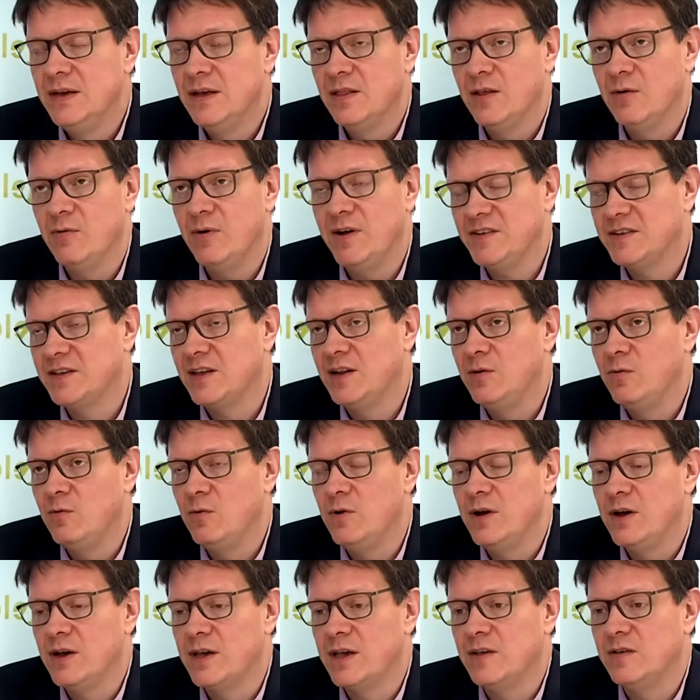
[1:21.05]
The way it's going to
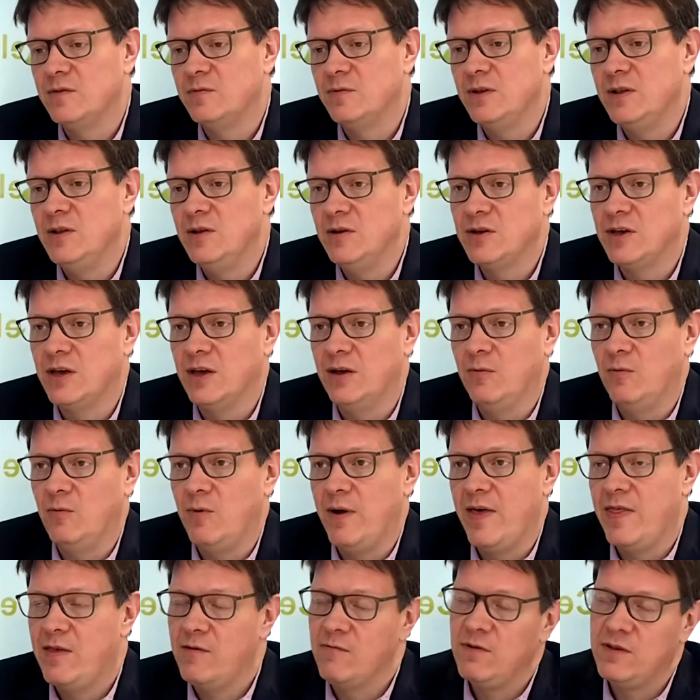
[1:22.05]
work is we look at
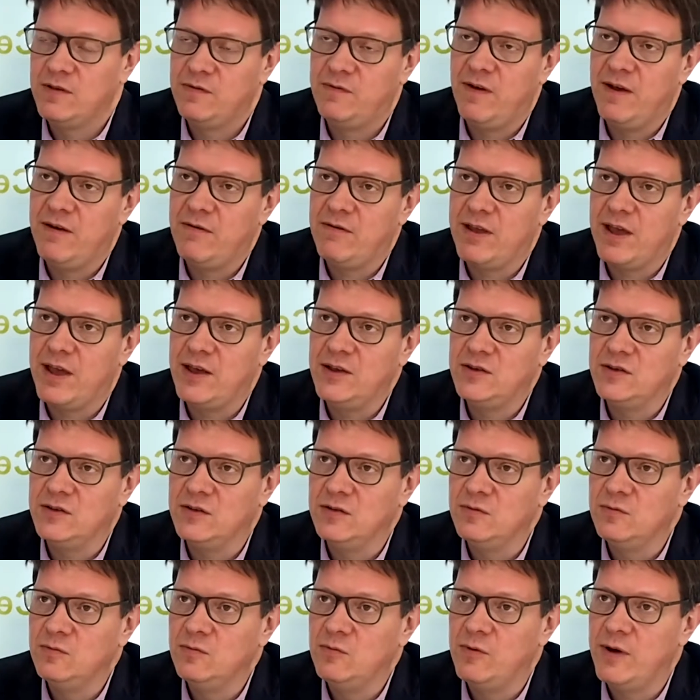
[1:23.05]
where there is
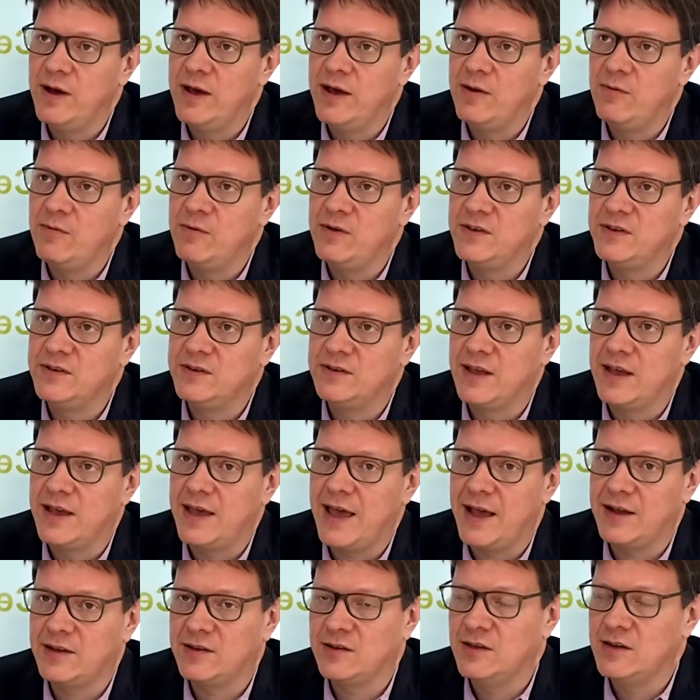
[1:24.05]
variation, where we say
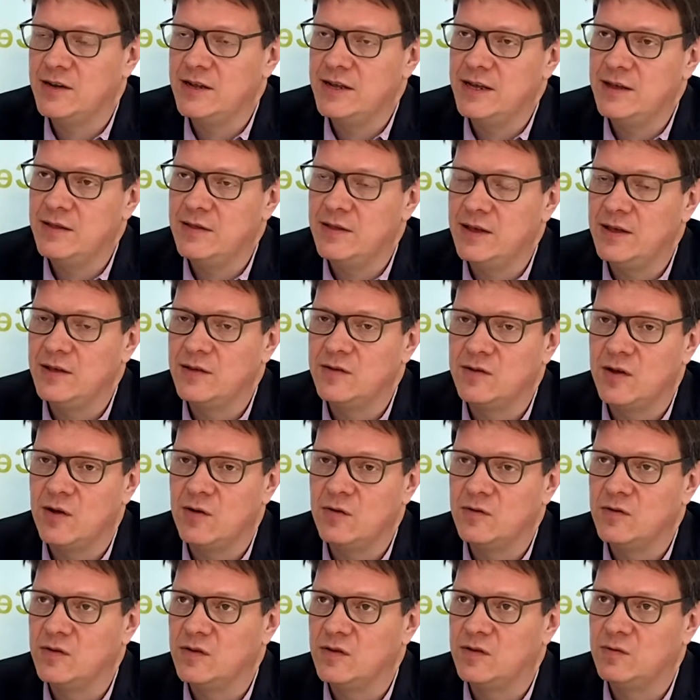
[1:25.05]
actually things
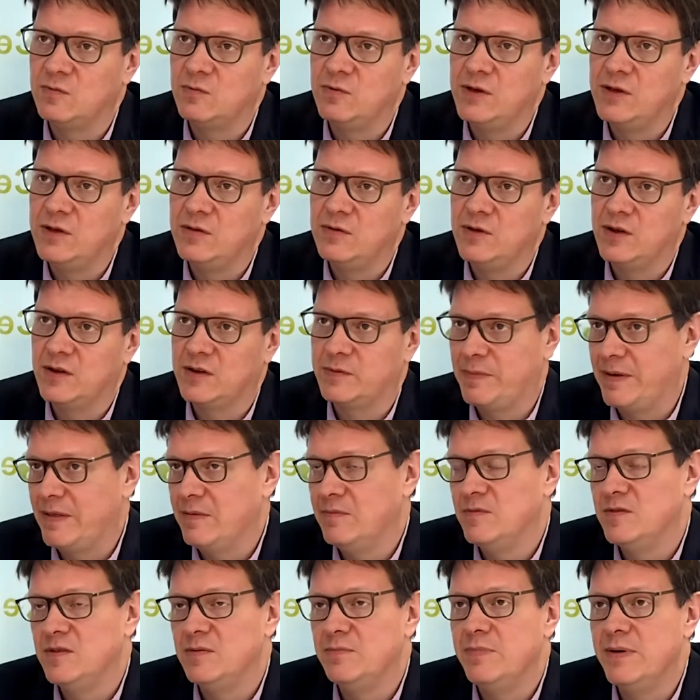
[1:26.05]
aren't as we expect
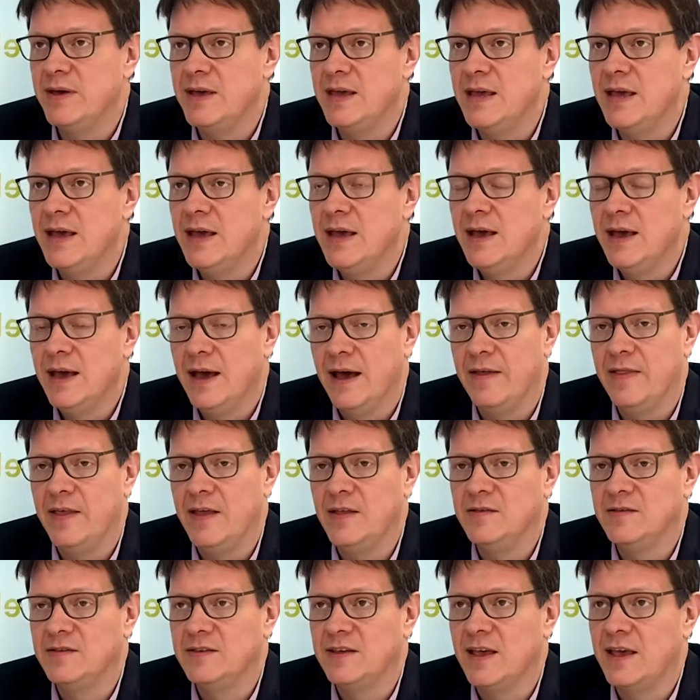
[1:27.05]
them to be, and
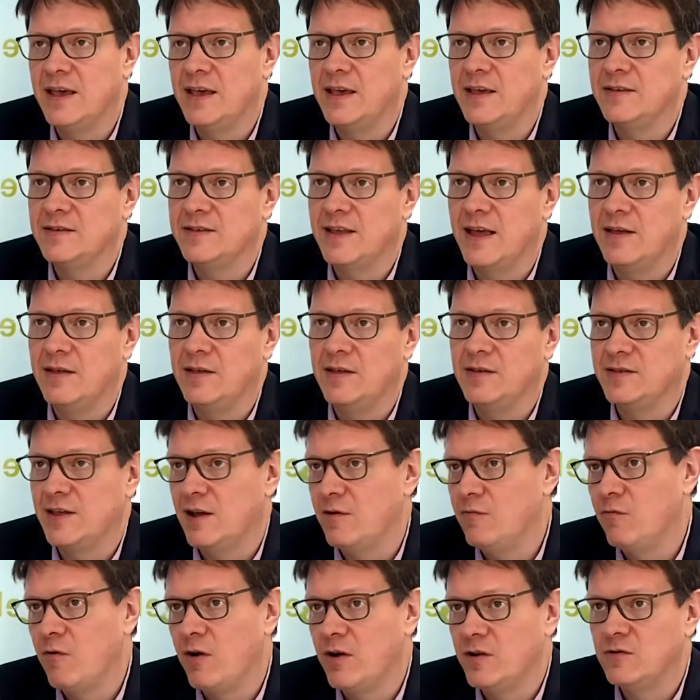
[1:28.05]
then saying is that
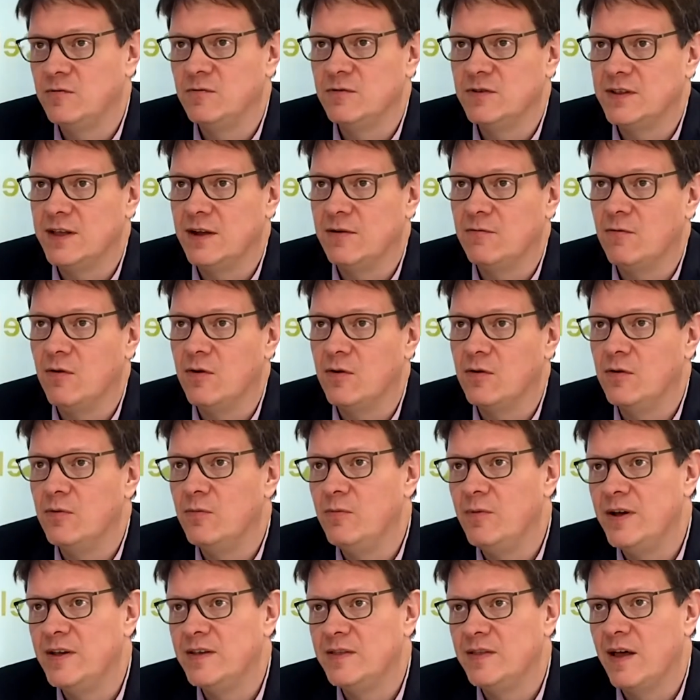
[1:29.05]
right or is that wrong,
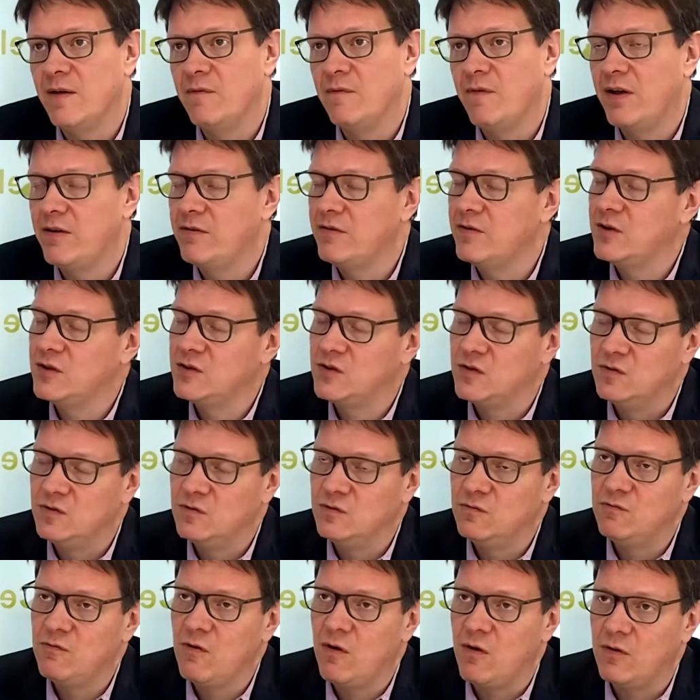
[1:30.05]
and where that variation
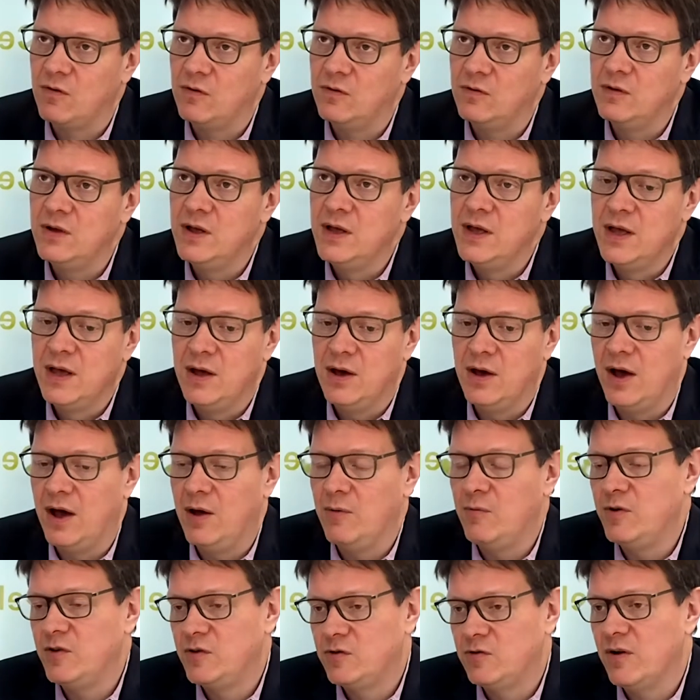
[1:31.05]
is wrong,
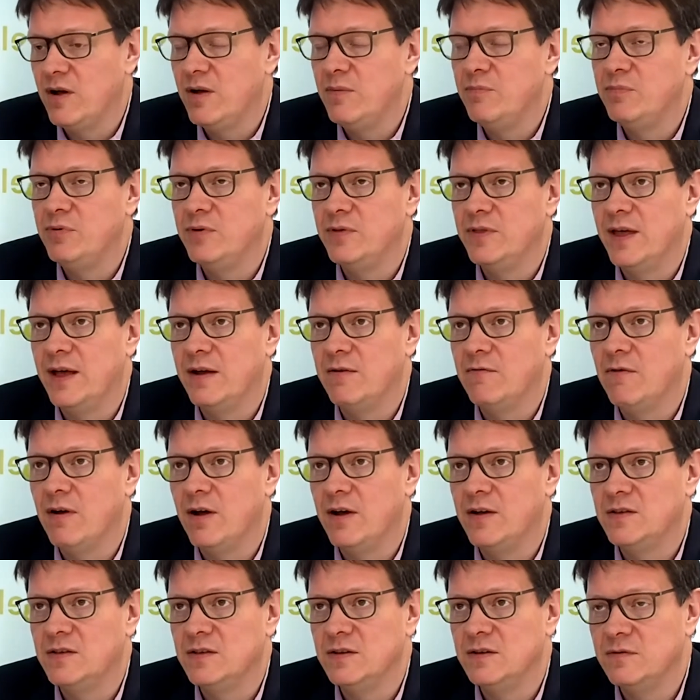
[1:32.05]
we try and put that
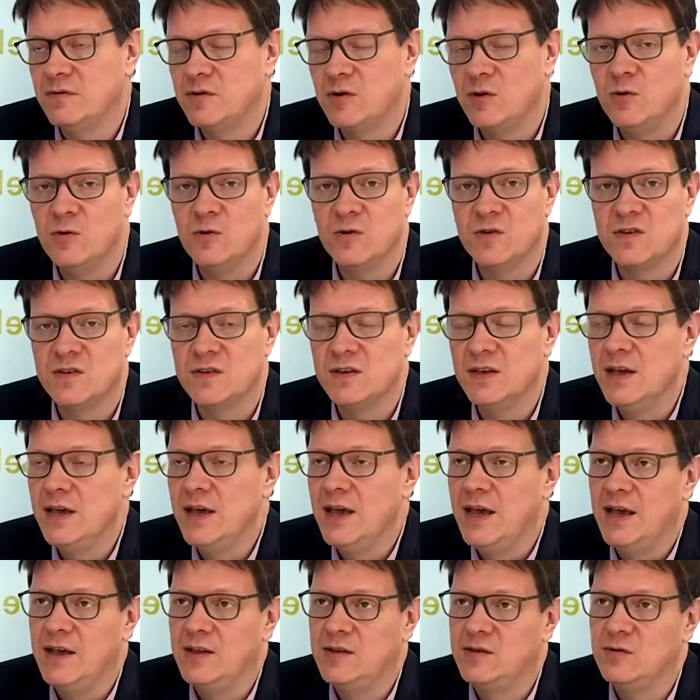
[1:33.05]
right. And of course
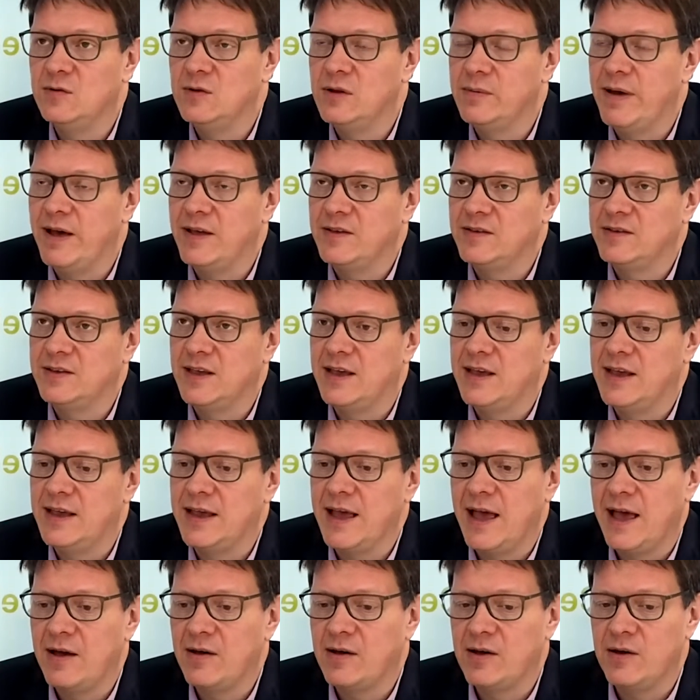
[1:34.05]
it's all about
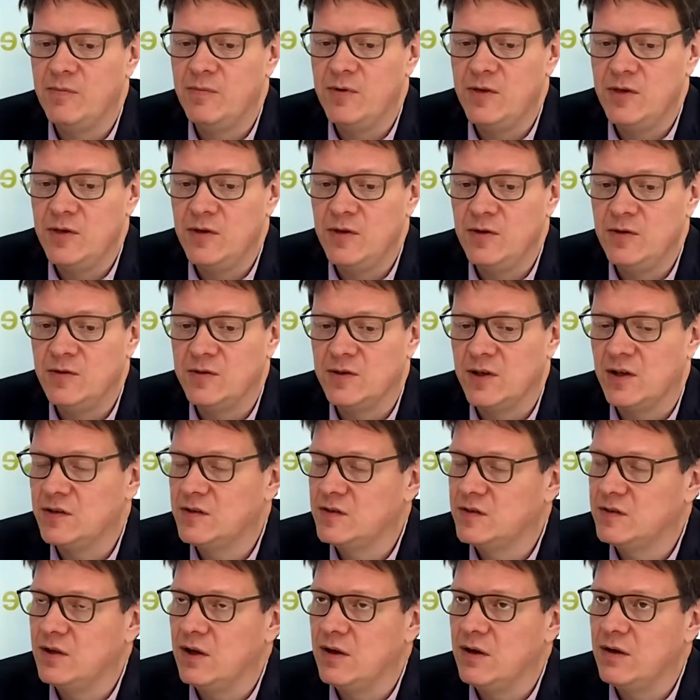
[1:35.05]
saying how can we use our
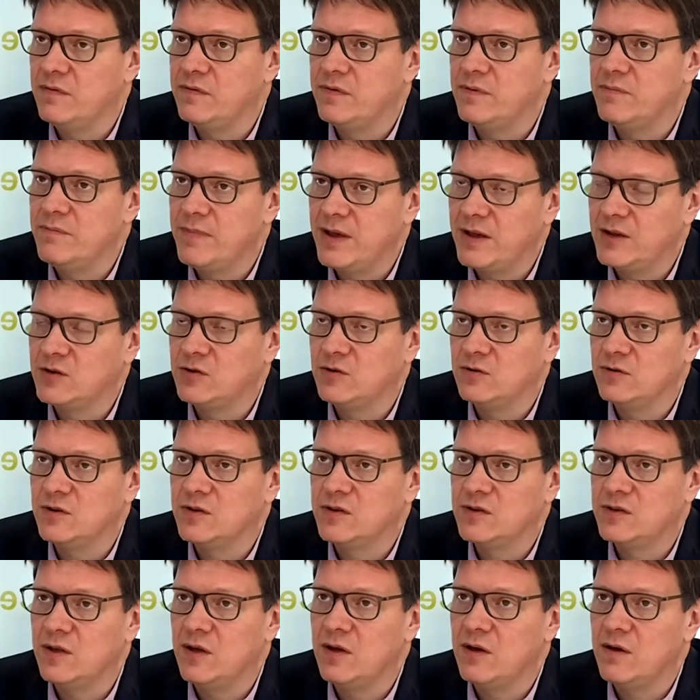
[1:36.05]
staff and make sure our
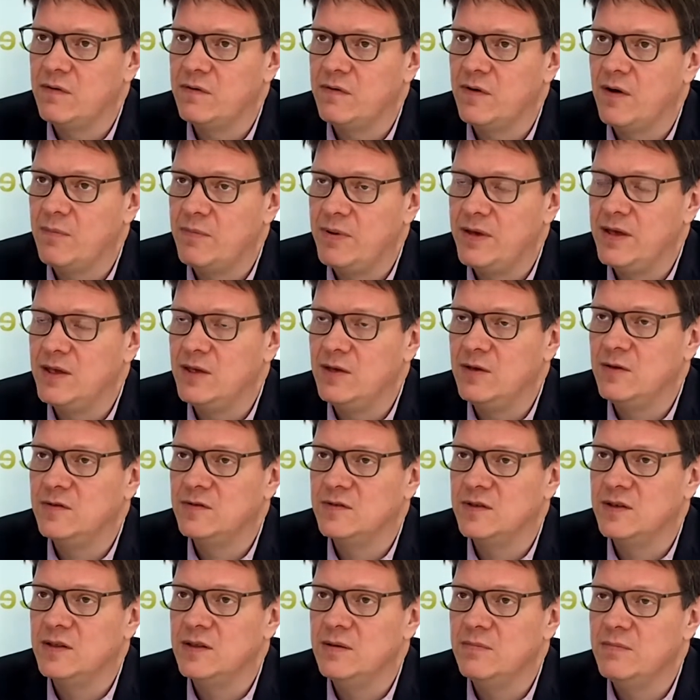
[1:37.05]
staff are being
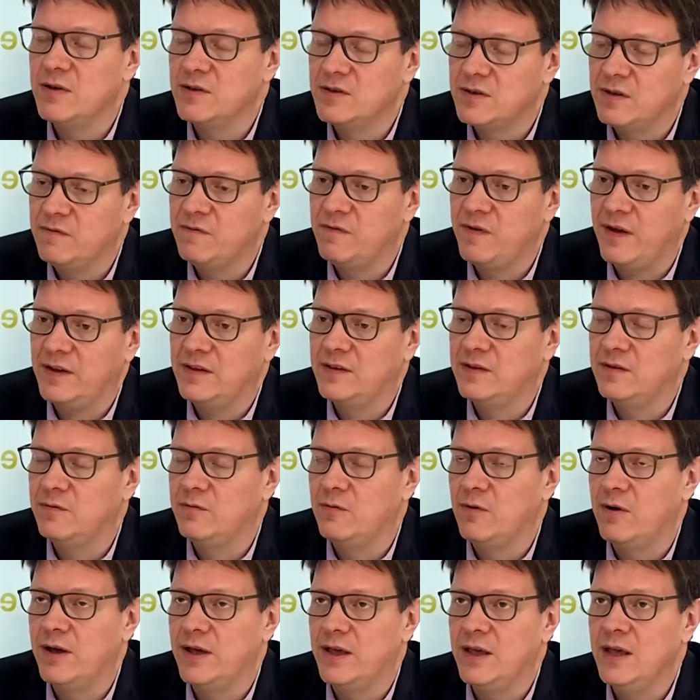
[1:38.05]
used in the most effective
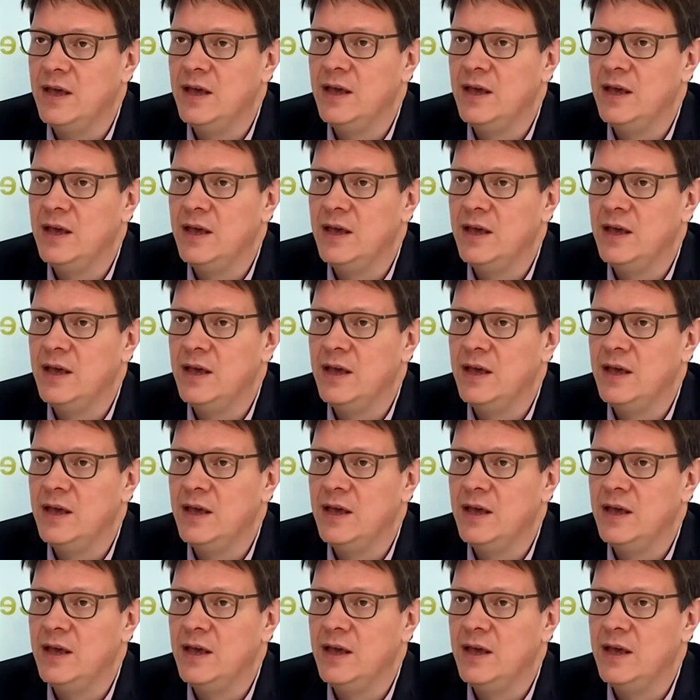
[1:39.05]
way